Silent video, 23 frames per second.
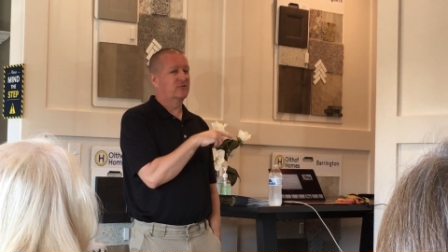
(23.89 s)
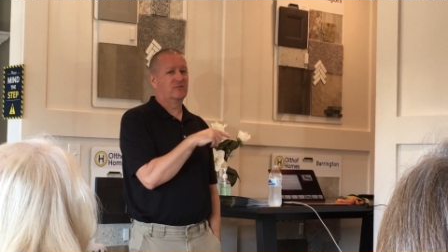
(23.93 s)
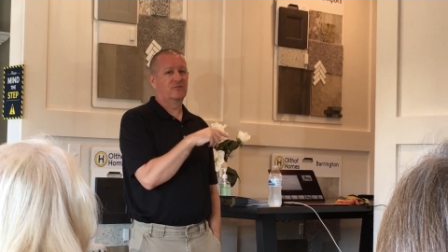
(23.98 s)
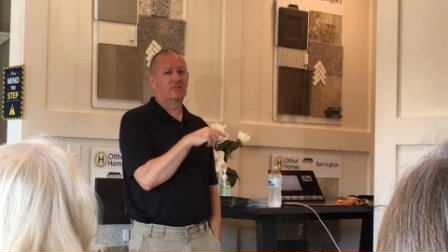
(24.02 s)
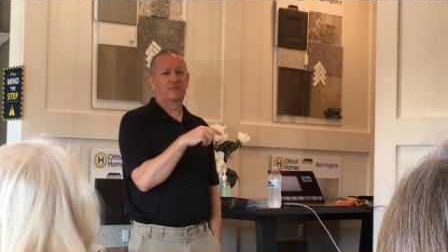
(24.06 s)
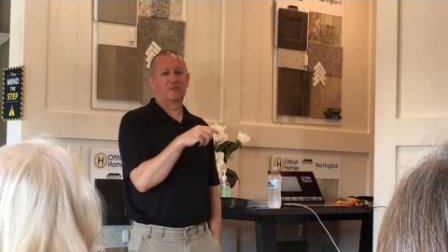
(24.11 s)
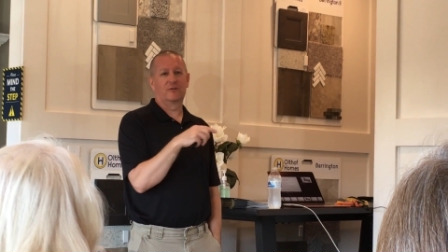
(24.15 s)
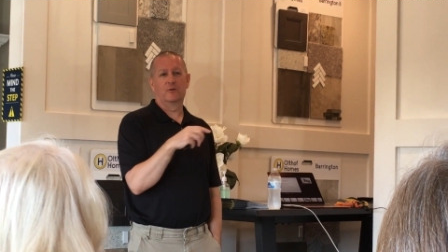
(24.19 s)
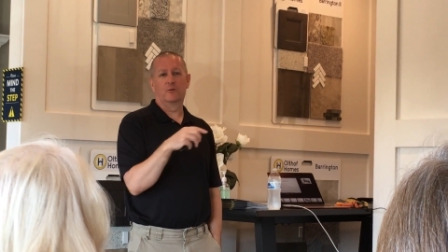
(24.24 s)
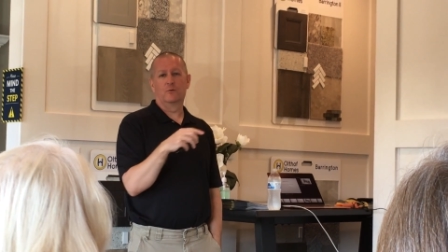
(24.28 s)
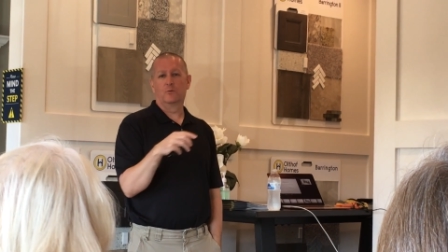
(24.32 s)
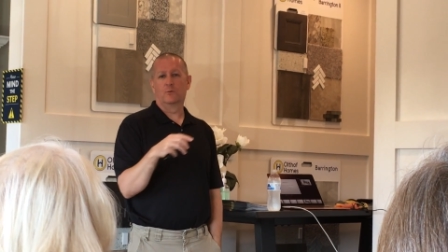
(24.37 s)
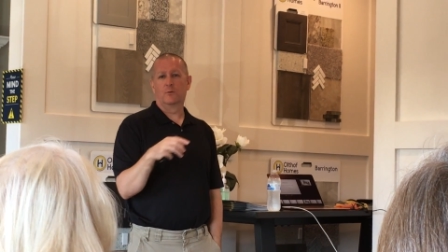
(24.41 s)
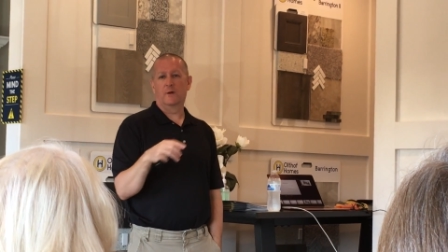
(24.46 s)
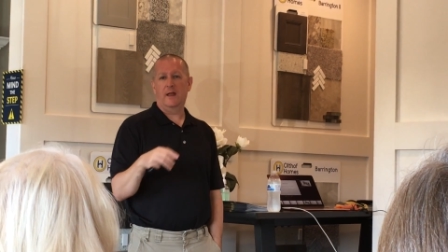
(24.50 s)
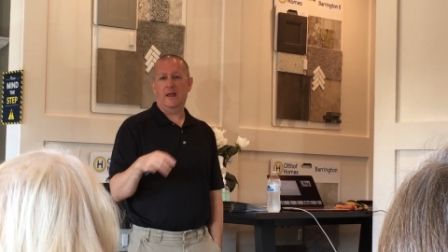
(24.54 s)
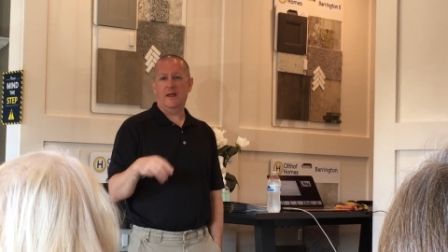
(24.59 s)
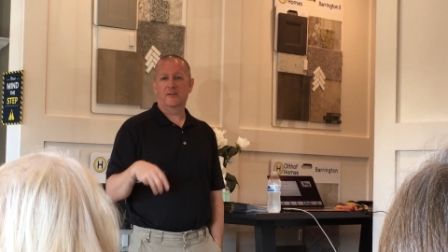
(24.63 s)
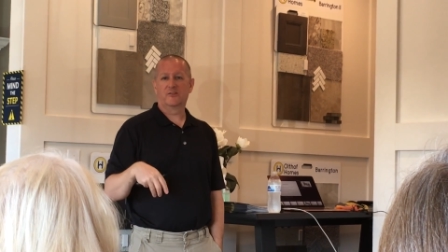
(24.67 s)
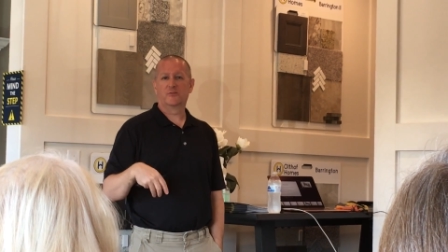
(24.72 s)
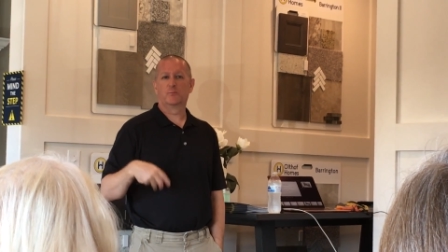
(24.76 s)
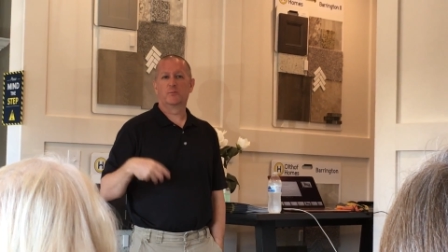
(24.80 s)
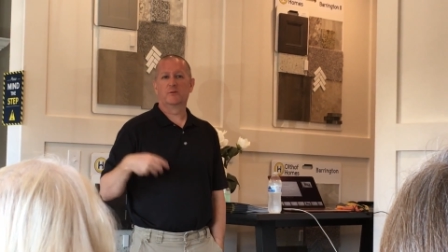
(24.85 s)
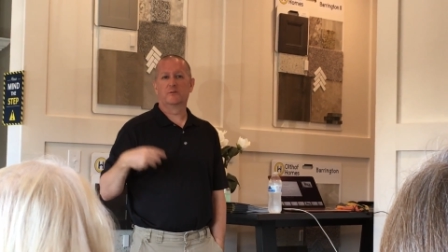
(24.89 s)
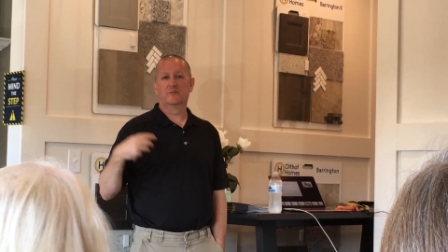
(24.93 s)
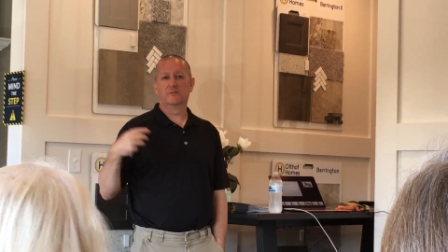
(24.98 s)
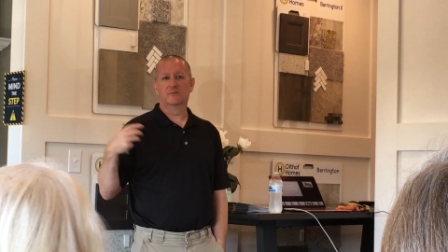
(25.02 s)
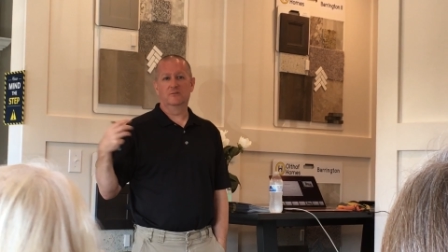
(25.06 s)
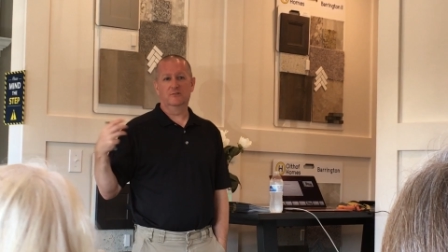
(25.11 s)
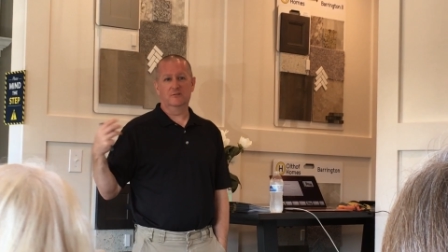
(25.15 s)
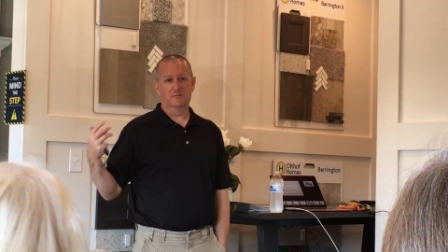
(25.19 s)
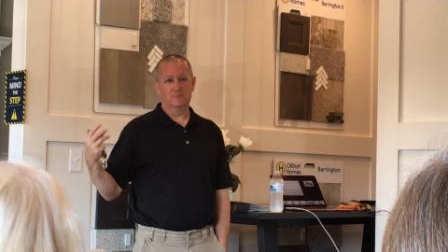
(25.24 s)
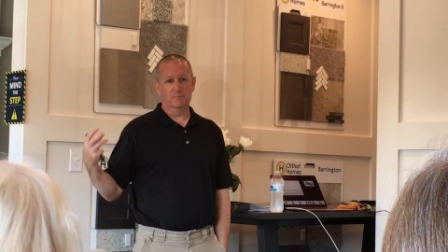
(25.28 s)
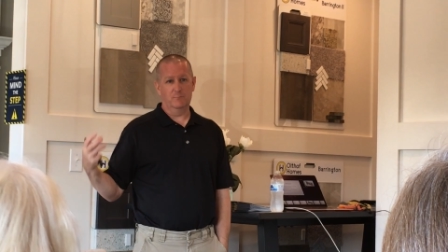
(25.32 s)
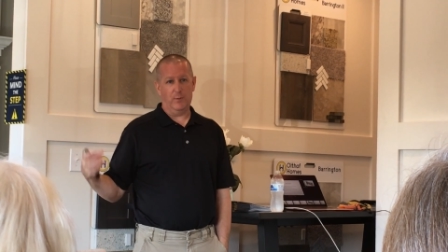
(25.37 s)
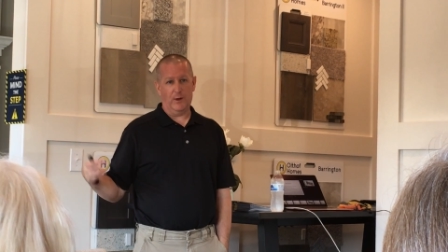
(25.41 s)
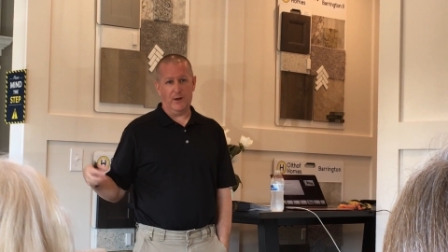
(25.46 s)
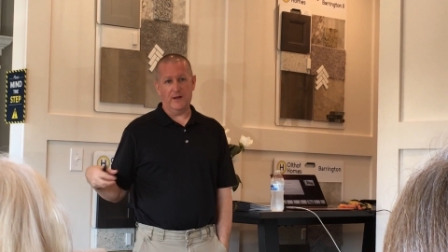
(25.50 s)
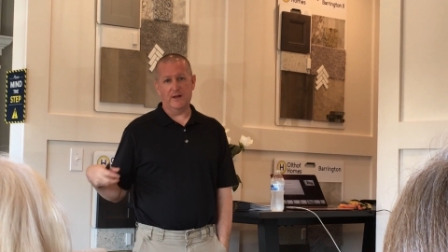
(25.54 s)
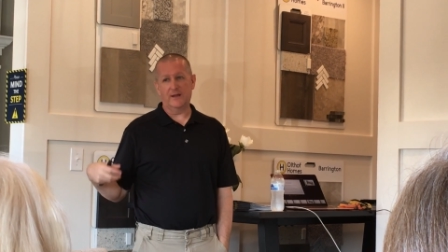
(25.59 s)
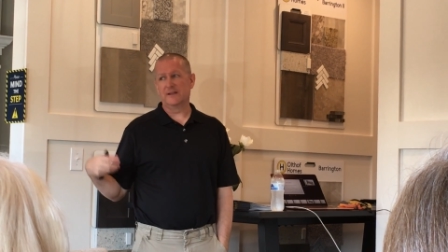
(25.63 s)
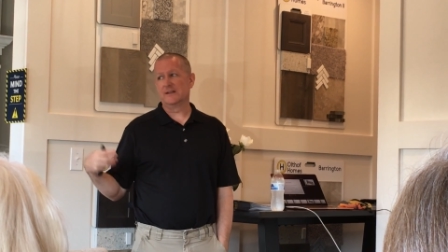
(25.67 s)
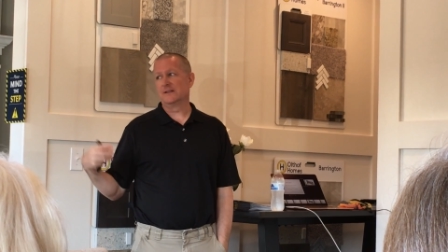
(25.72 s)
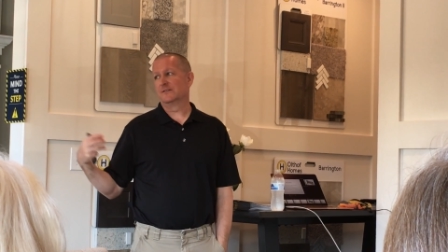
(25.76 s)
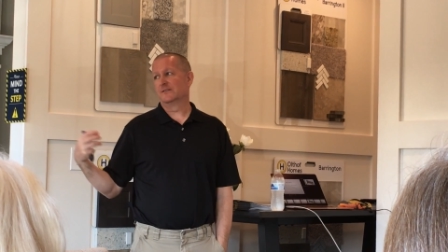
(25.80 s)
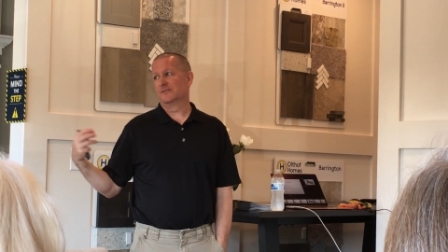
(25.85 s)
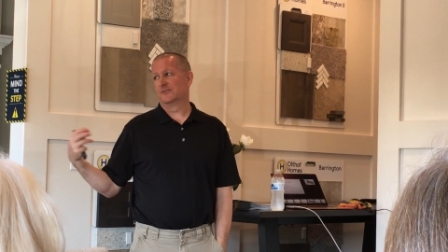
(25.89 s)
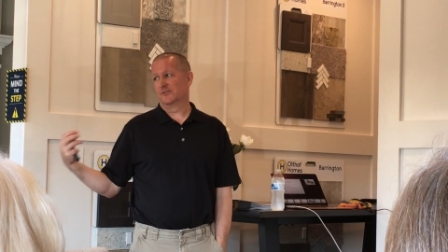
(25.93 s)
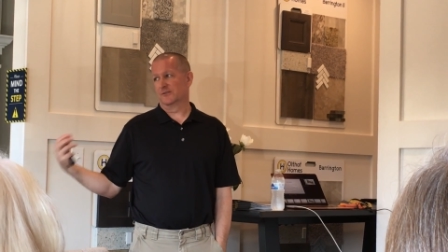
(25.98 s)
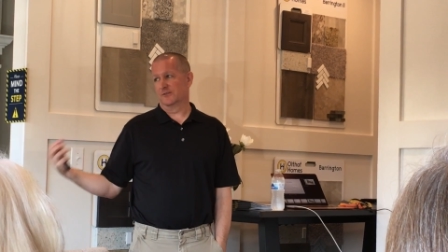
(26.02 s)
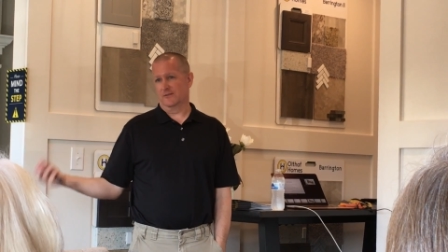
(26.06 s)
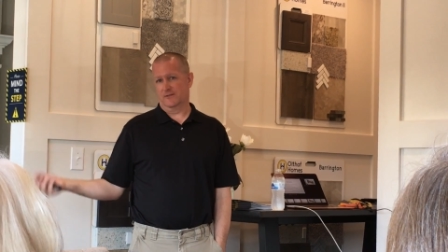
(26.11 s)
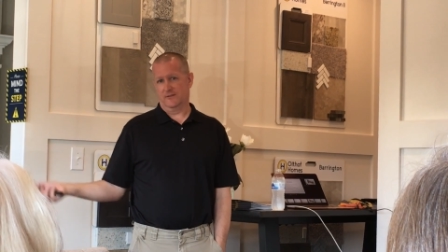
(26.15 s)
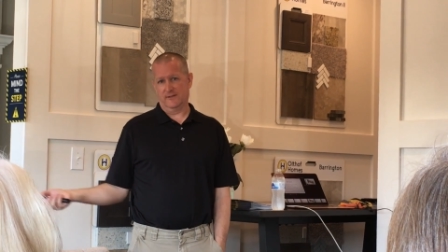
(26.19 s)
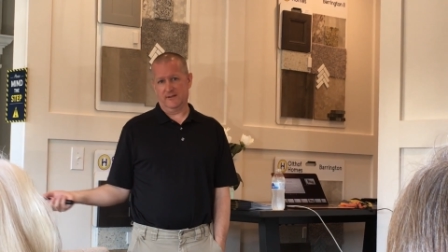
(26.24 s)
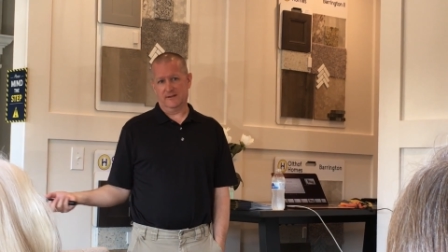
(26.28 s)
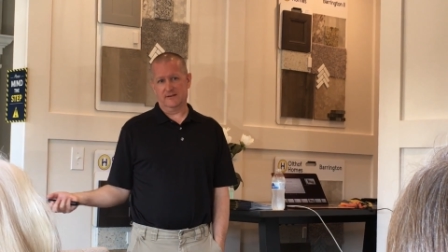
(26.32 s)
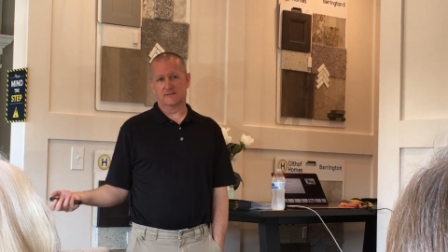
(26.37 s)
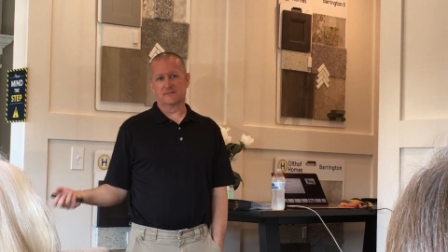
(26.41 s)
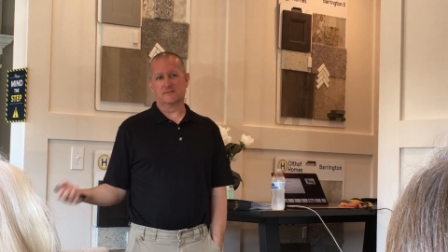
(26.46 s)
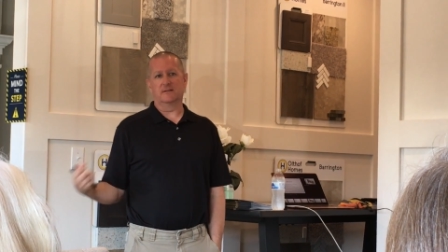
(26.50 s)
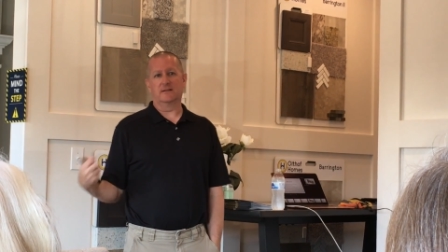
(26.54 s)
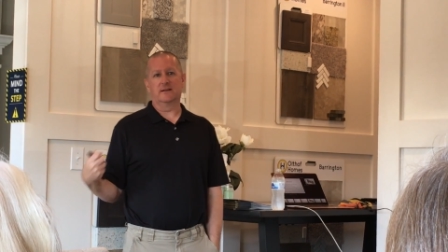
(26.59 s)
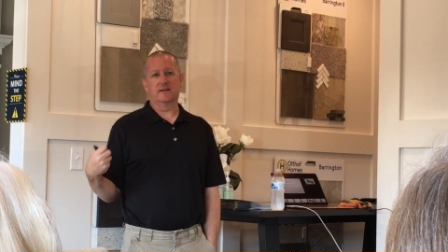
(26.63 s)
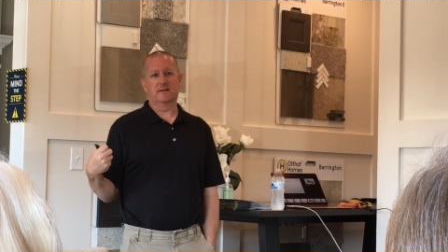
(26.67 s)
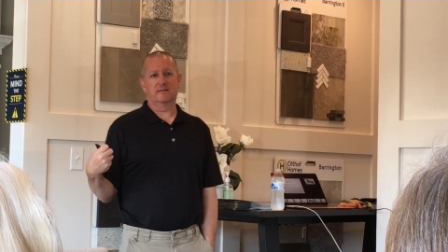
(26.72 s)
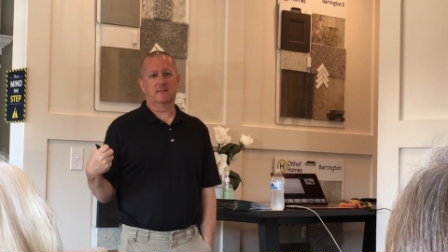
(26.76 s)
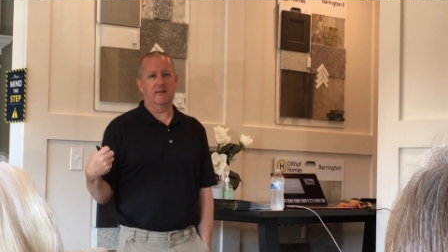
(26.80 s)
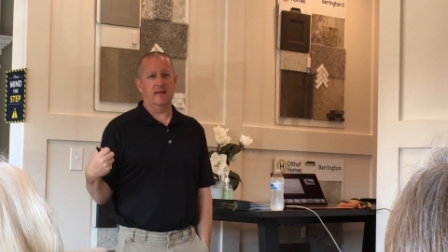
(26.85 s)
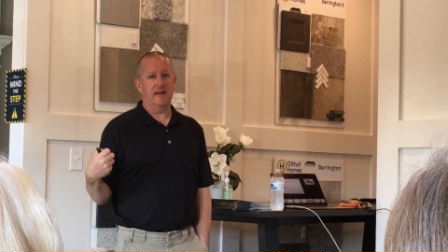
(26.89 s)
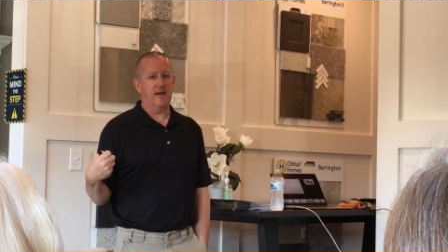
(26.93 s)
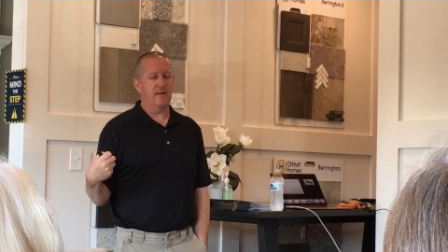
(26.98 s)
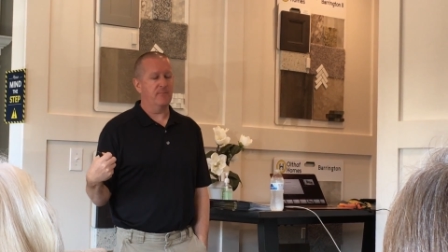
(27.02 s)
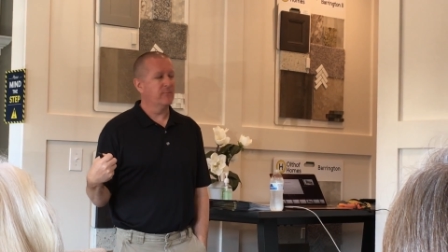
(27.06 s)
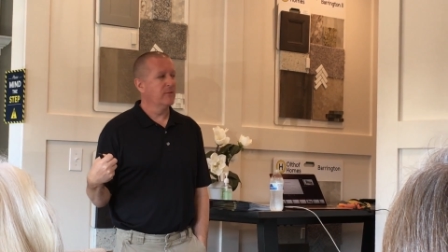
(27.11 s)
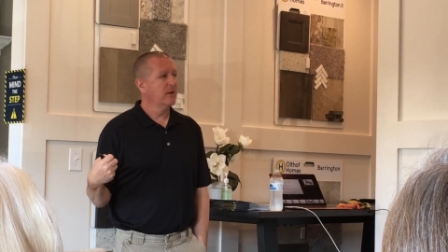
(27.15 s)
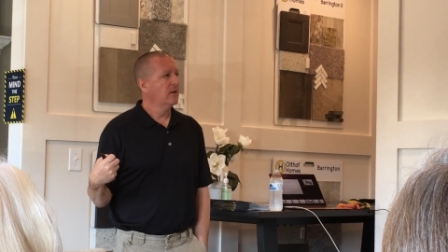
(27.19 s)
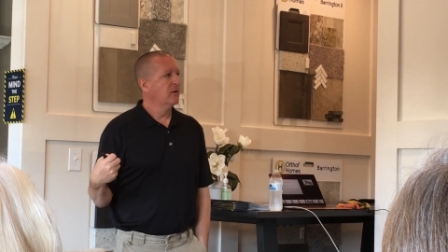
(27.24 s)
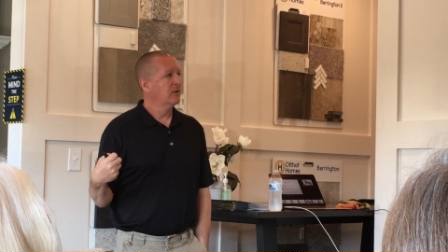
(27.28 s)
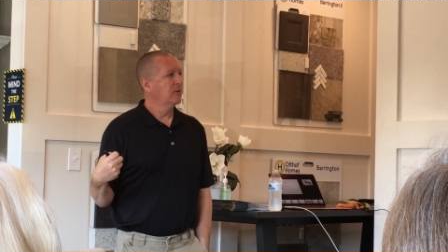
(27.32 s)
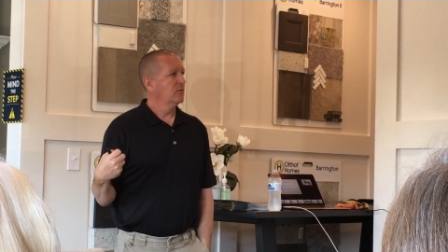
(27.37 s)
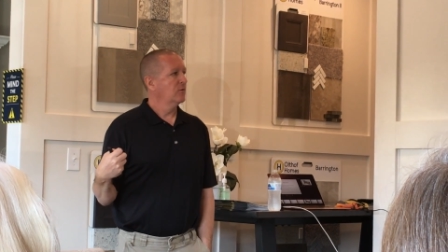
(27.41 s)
so aspens and pines and things like that